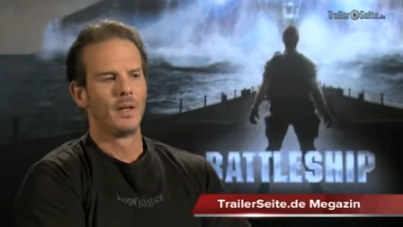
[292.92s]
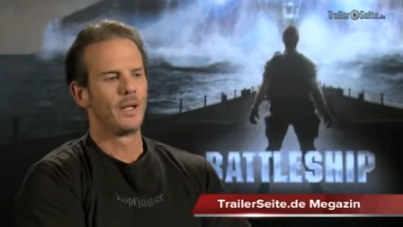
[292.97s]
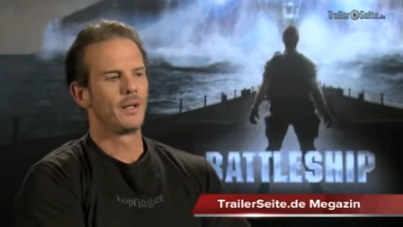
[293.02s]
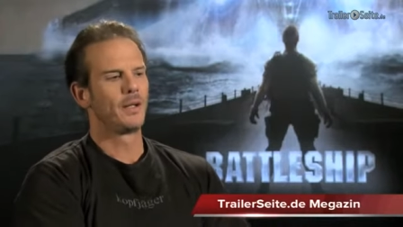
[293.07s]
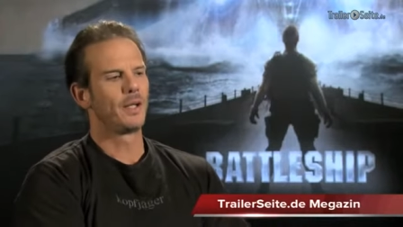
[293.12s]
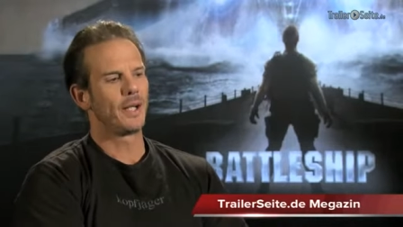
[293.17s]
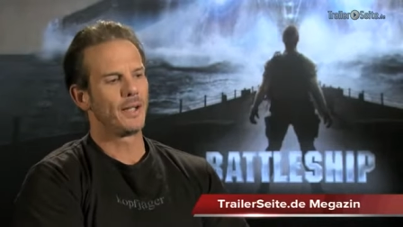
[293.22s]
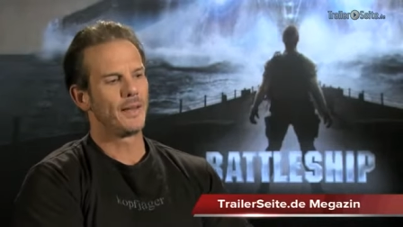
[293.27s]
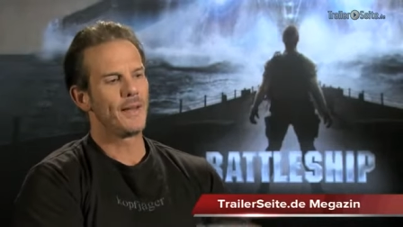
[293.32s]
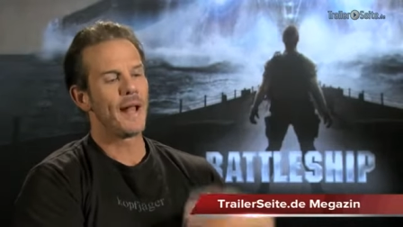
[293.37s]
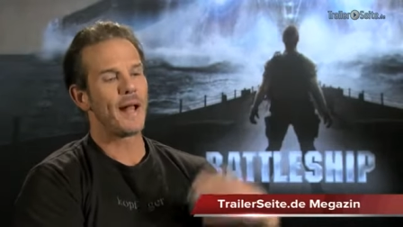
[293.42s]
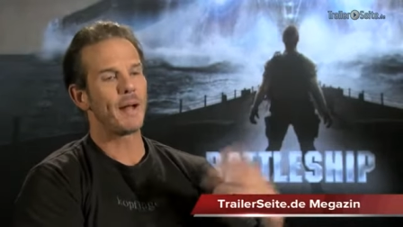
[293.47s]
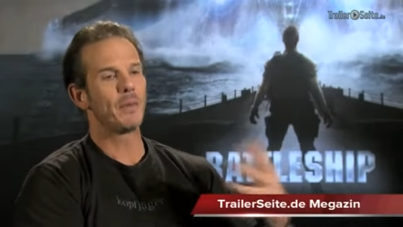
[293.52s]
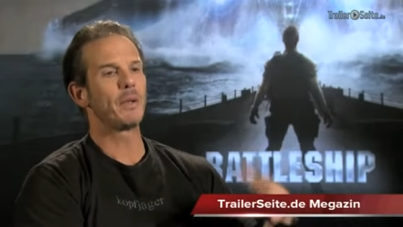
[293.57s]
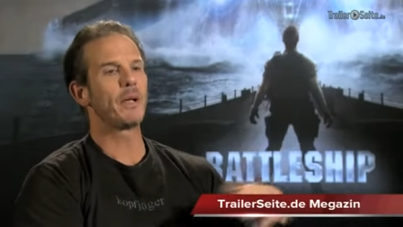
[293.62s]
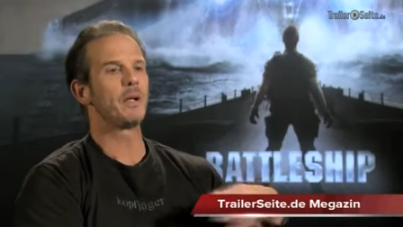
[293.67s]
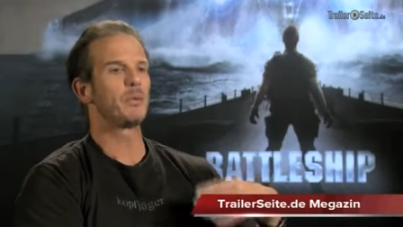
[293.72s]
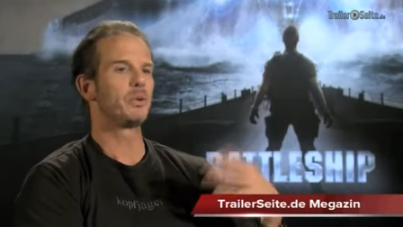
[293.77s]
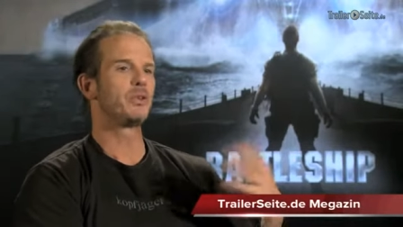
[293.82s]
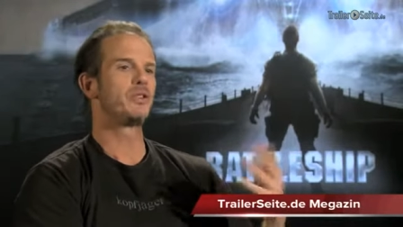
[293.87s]
And
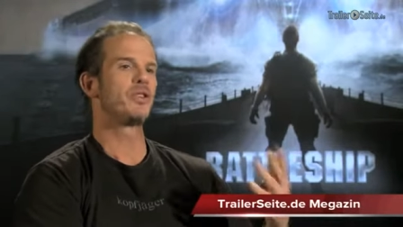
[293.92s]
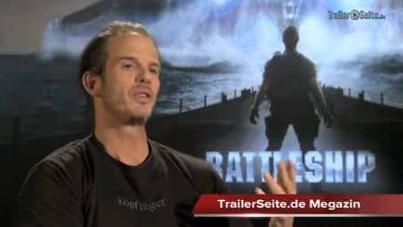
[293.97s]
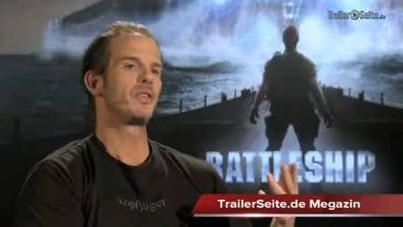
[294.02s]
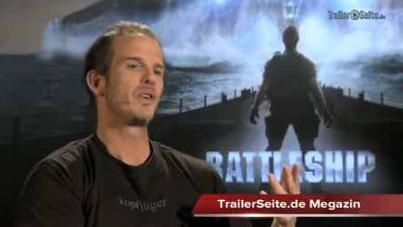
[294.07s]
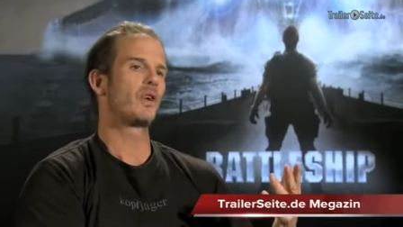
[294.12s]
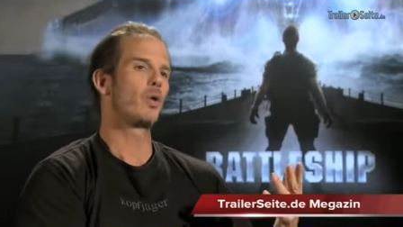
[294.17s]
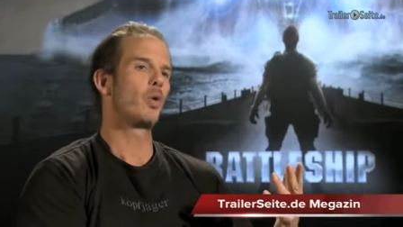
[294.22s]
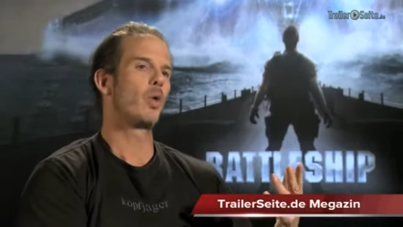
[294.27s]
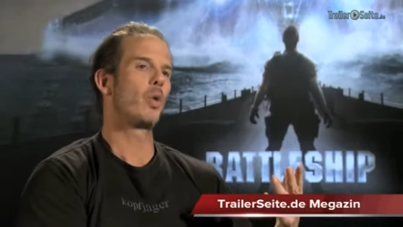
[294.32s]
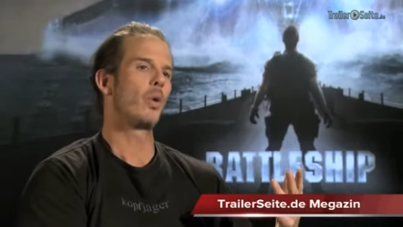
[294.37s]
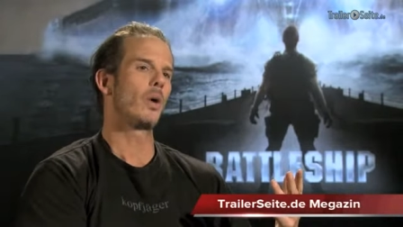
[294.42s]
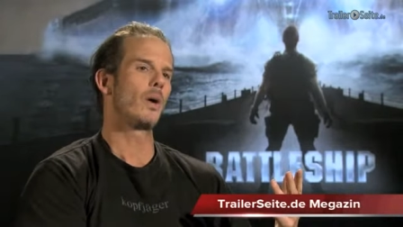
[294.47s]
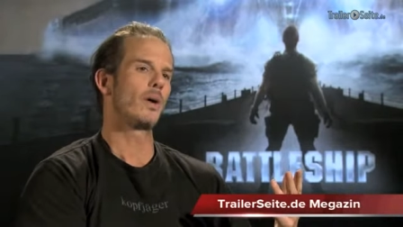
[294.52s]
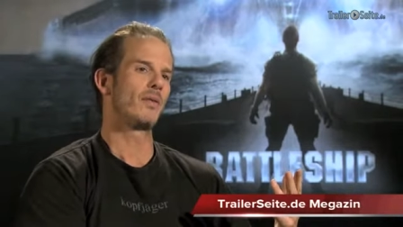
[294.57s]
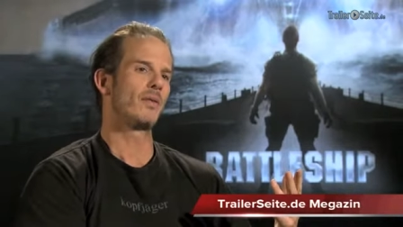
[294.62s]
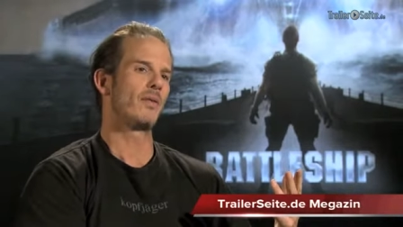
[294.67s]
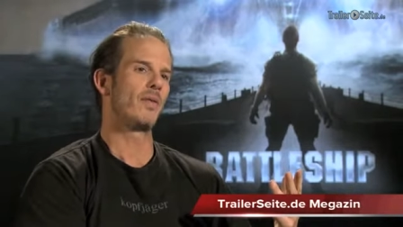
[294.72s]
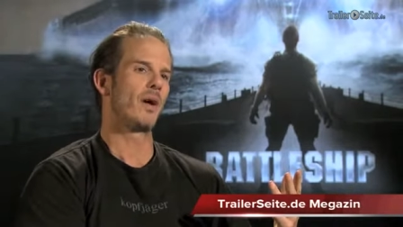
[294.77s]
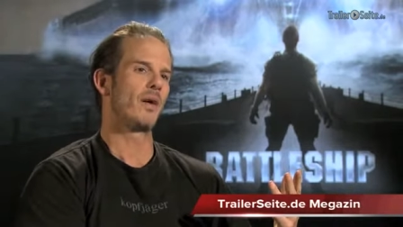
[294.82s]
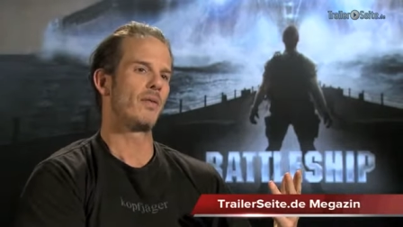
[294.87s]
that it was at the core
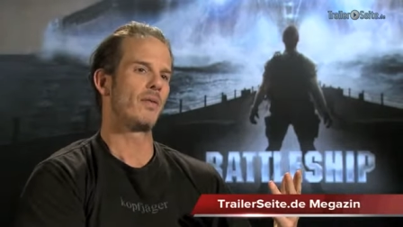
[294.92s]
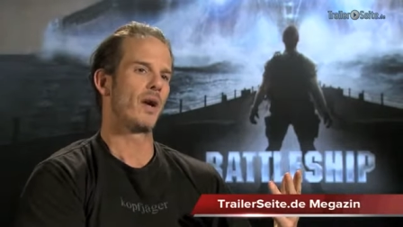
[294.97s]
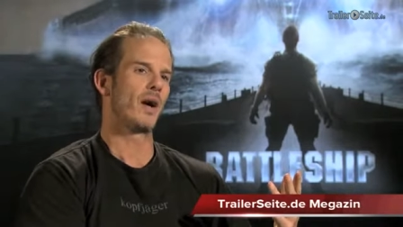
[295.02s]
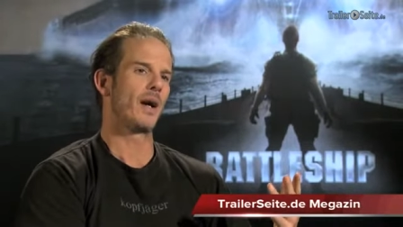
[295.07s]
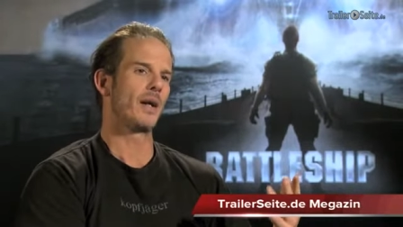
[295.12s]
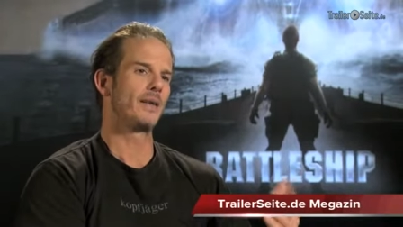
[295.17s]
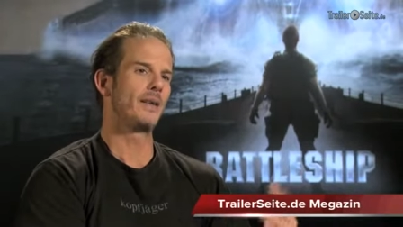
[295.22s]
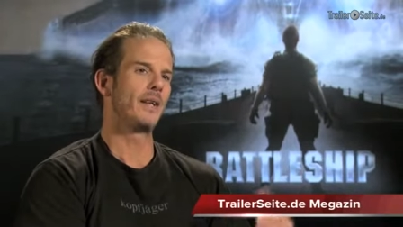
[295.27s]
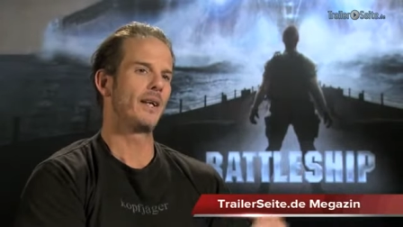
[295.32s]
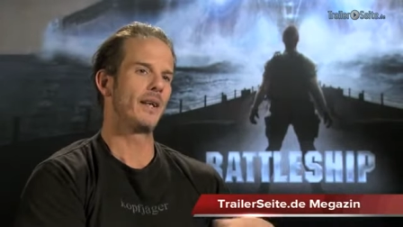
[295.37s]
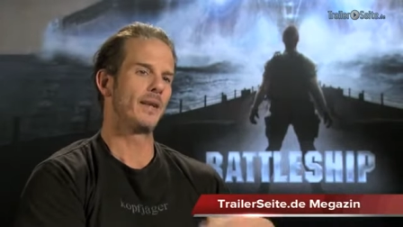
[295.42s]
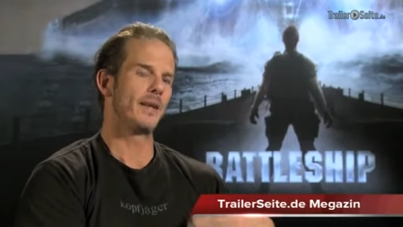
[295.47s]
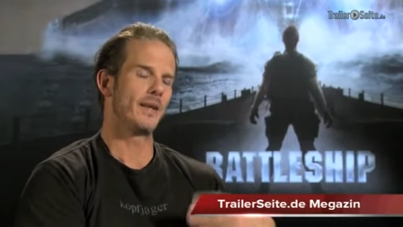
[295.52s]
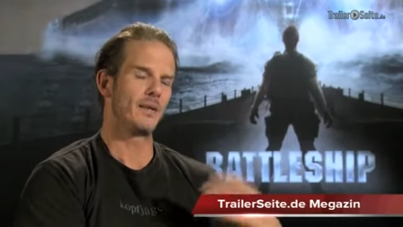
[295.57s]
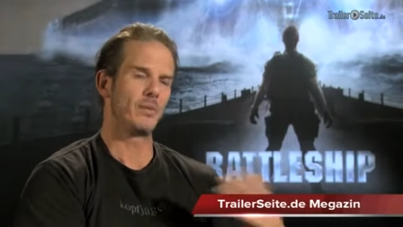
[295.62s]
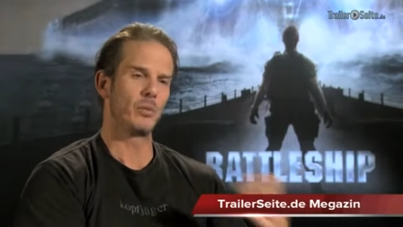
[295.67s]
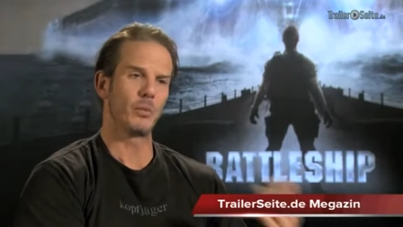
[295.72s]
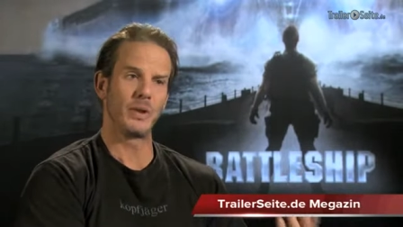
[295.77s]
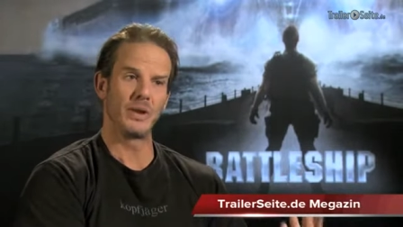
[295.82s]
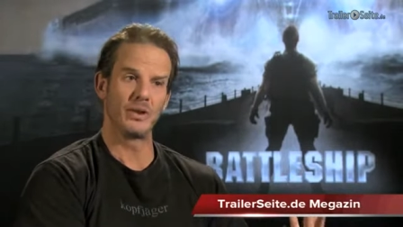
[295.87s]
of our idea,
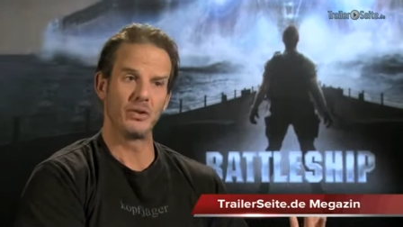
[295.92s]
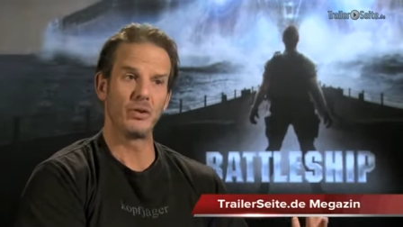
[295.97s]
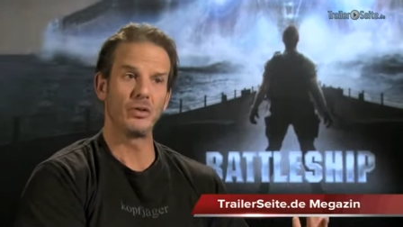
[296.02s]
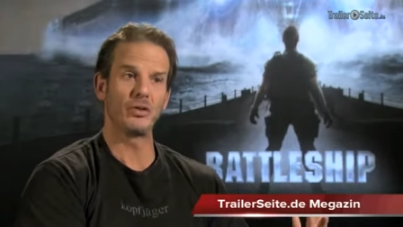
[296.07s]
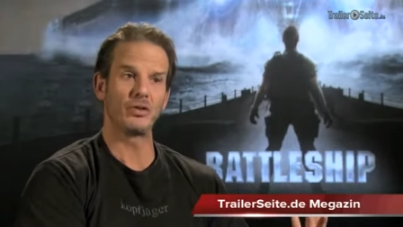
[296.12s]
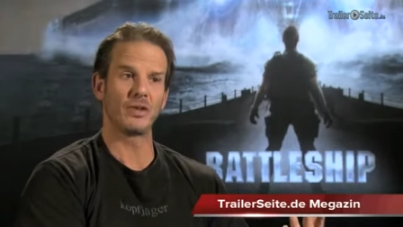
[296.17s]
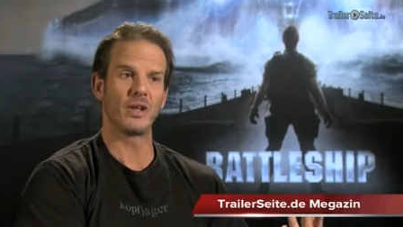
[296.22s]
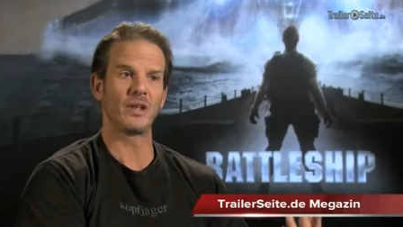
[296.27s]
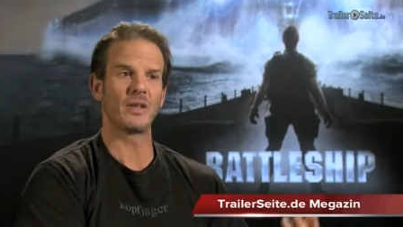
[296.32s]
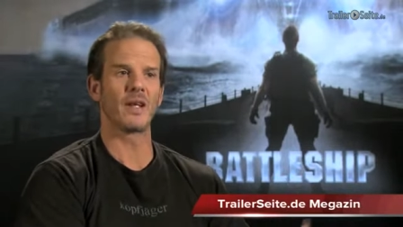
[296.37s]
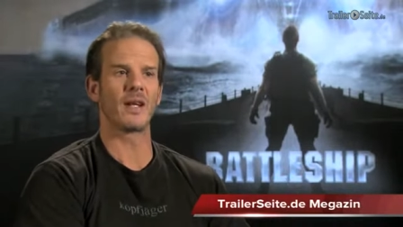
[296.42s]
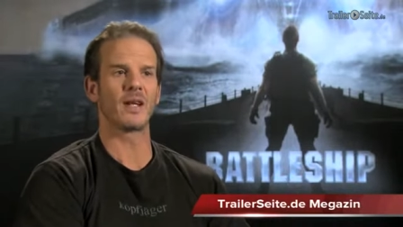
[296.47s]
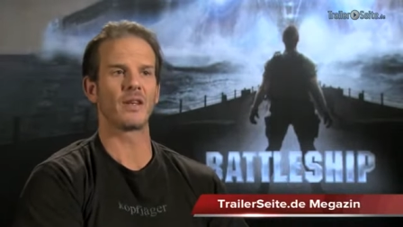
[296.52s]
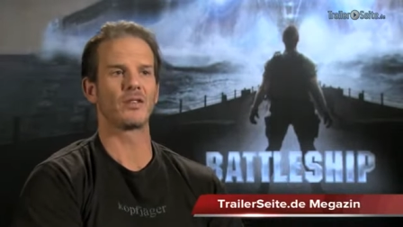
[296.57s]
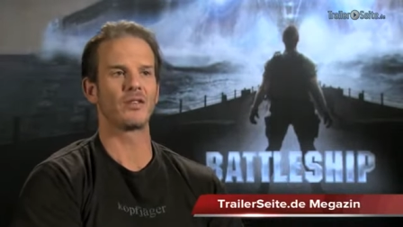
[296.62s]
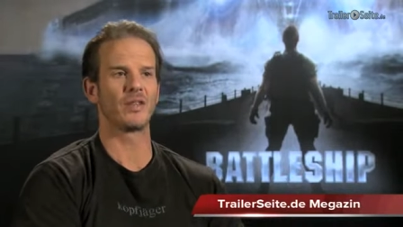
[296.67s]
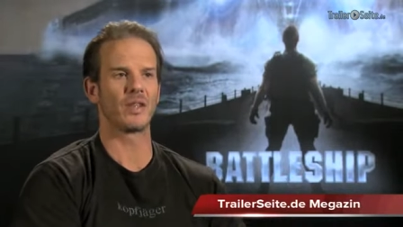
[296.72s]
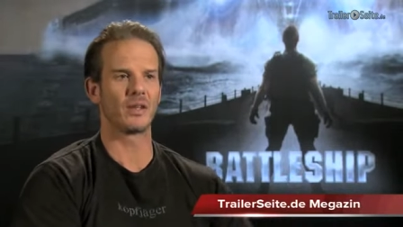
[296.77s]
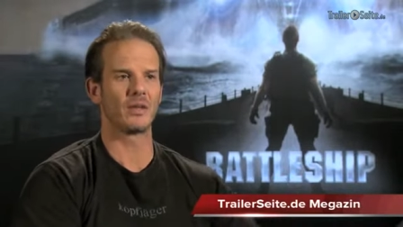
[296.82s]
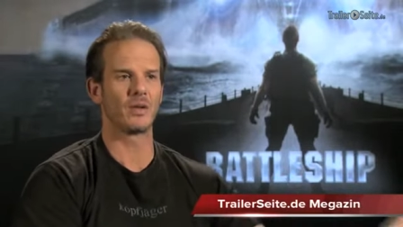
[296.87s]
that we do send out a
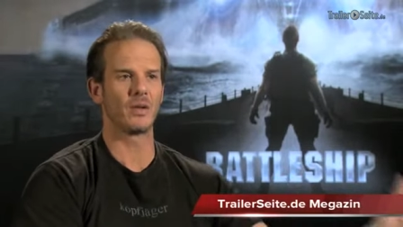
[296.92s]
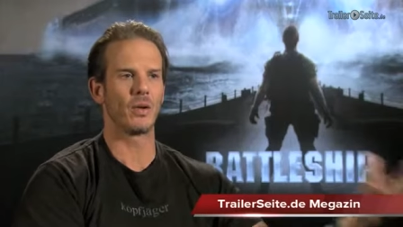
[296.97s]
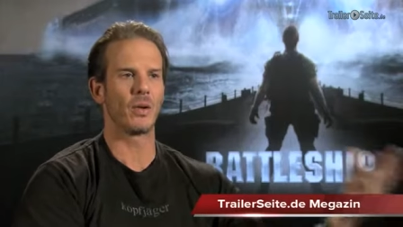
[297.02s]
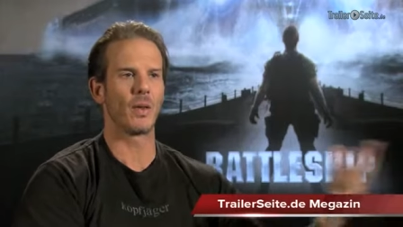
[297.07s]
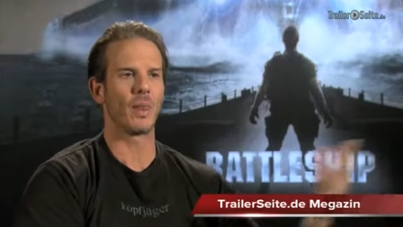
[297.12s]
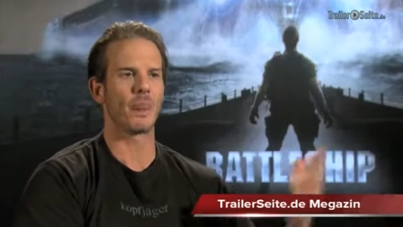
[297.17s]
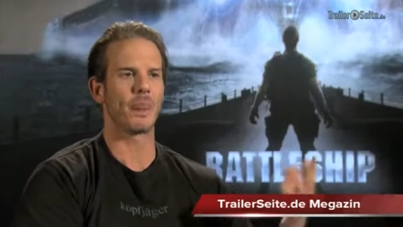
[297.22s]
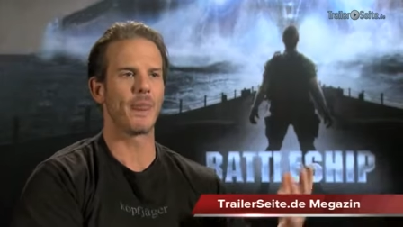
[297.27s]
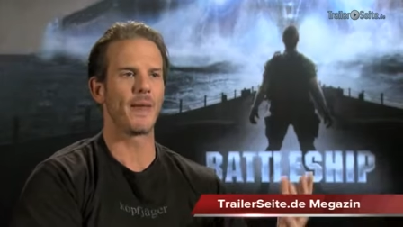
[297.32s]
signal.